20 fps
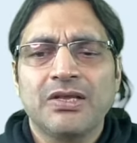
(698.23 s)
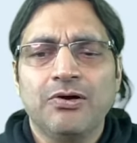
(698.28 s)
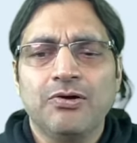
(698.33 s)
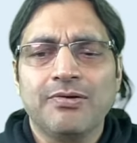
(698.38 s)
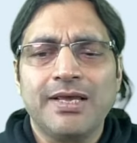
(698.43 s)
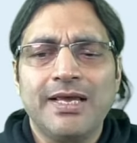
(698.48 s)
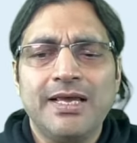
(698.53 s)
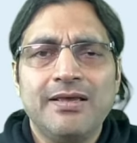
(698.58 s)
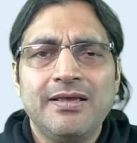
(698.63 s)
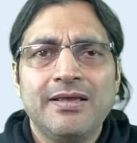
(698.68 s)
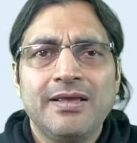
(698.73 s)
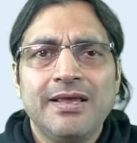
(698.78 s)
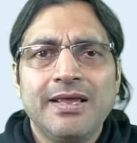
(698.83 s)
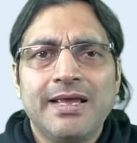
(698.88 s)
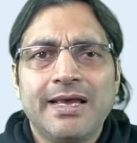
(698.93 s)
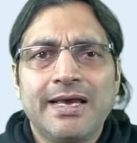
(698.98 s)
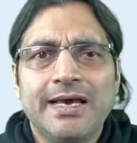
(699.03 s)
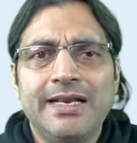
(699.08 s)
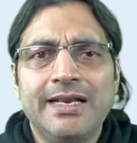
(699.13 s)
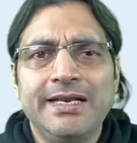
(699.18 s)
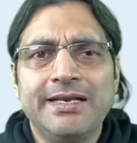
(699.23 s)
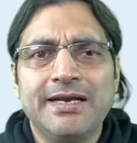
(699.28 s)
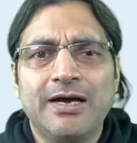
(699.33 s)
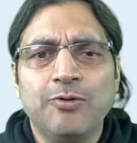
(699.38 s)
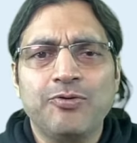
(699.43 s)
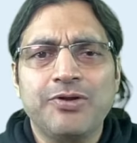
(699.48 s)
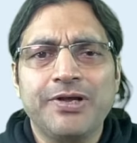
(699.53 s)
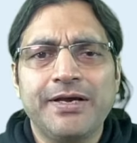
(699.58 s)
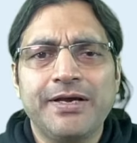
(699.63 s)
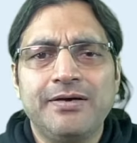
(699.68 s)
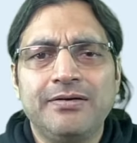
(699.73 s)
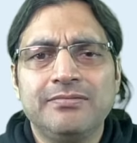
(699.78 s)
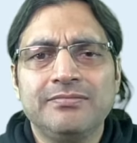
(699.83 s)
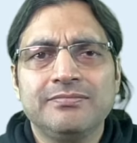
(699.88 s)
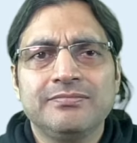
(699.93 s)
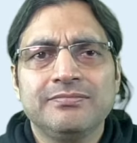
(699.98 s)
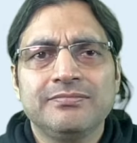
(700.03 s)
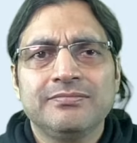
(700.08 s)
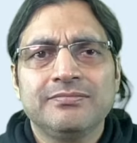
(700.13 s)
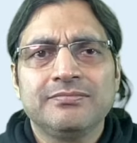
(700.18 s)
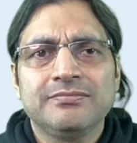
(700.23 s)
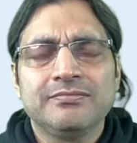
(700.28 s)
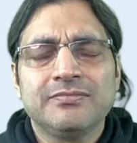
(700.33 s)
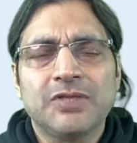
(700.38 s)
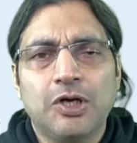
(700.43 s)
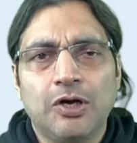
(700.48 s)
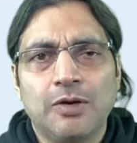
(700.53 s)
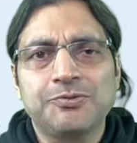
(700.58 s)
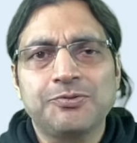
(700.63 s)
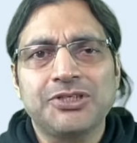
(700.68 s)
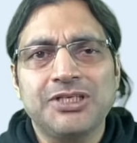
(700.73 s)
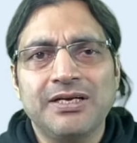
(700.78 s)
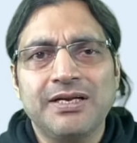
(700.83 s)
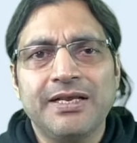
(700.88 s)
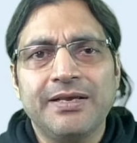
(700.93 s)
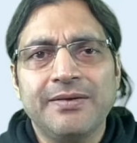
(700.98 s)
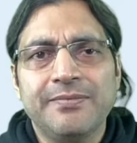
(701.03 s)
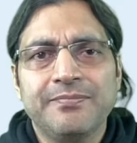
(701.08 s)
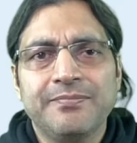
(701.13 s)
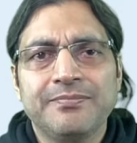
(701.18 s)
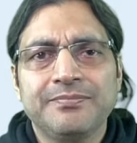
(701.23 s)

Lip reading: Okay, any doubt here? Option A.